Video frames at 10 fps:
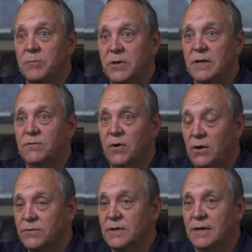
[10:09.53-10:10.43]
be
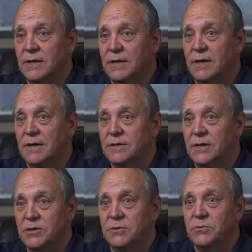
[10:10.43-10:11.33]
involved in
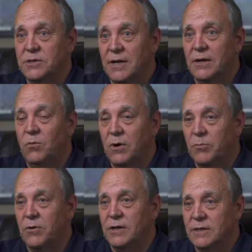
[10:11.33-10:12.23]
such a recycled water
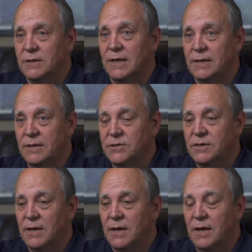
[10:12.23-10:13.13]
project like this.
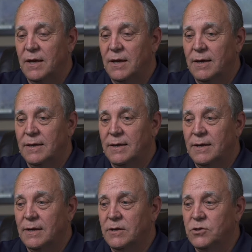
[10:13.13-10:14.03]

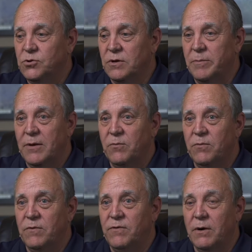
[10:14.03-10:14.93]
It's certainly been
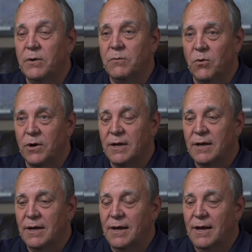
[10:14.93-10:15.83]
very rewarding,
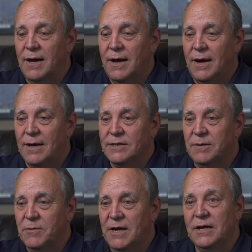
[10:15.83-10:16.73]
and it's
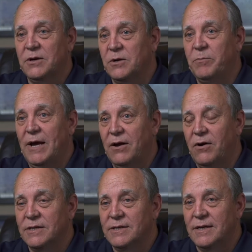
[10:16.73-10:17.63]
something I can look back on
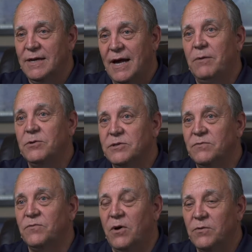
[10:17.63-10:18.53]
and say, yeah, I was
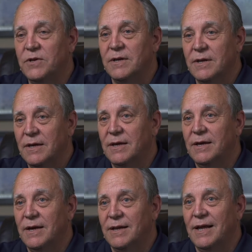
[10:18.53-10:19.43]
involved
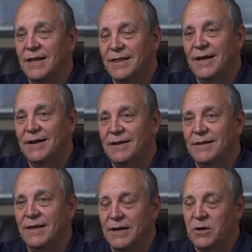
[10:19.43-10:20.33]
in getting
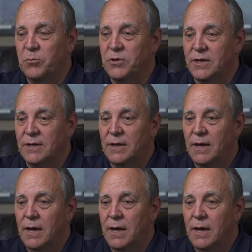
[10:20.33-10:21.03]
that completed.